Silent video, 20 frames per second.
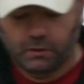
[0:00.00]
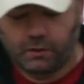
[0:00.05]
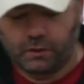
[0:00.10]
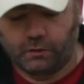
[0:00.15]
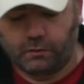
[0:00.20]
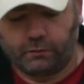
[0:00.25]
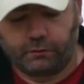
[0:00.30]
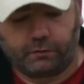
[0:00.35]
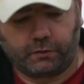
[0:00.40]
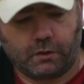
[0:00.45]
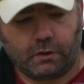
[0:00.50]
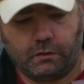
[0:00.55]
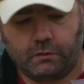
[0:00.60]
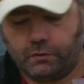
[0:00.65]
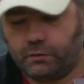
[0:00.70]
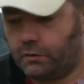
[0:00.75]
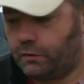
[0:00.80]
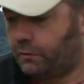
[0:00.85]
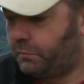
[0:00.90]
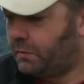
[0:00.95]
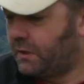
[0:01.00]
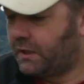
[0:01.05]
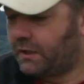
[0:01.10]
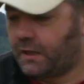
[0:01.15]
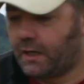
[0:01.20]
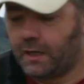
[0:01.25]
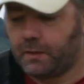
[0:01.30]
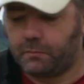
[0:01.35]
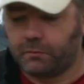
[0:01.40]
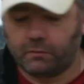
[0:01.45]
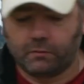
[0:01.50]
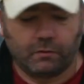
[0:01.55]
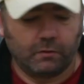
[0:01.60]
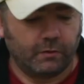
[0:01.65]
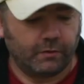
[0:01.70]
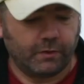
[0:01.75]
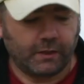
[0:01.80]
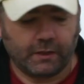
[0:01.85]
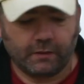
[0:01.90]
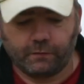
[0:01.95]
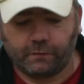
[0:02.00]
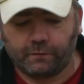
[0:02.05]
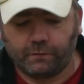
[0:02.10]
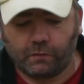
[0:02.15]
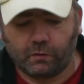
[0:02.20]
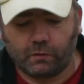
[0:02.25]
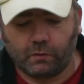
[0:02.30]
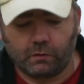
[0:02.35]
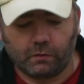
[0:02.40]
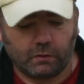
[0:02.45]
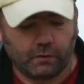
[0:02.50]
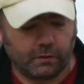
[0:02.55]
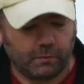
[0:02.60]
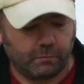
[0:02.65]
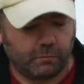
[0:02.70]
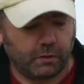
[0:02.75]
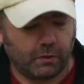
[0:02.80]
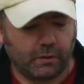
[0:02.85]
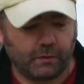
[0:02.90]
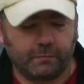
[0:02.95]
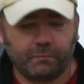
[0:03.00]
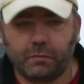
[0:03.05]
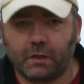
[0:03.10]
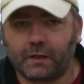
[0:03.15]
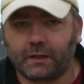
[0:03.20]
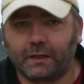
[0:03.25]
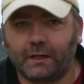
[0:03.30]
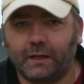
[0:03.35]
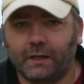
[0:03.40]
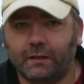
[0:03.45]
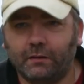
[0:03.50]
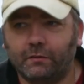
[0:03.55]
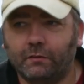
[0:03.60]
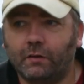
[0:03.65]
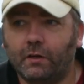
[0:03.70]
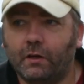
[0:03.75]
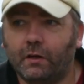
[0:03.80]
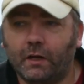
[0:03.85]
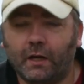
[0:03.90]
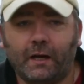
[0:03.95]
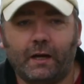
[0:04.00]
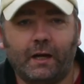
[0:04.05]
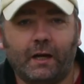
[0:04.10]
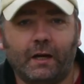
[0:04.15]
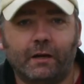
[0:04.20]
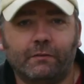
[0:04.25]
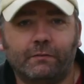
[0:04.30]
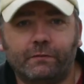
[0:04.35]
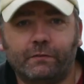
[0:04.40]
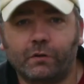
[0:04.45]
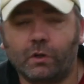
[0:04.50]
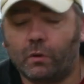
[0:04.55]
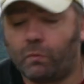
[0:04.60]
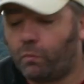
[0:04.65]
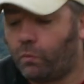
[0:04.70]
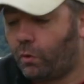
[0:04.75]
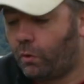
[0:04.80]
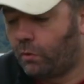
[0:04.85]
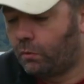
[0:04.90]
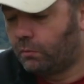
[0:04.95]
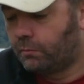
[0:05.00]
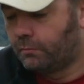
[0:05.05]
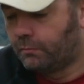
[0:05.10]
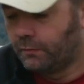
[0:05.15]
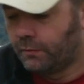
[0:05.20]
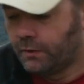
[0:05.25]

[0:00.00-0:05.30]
and also USB cable. That's for plugging it in to your wall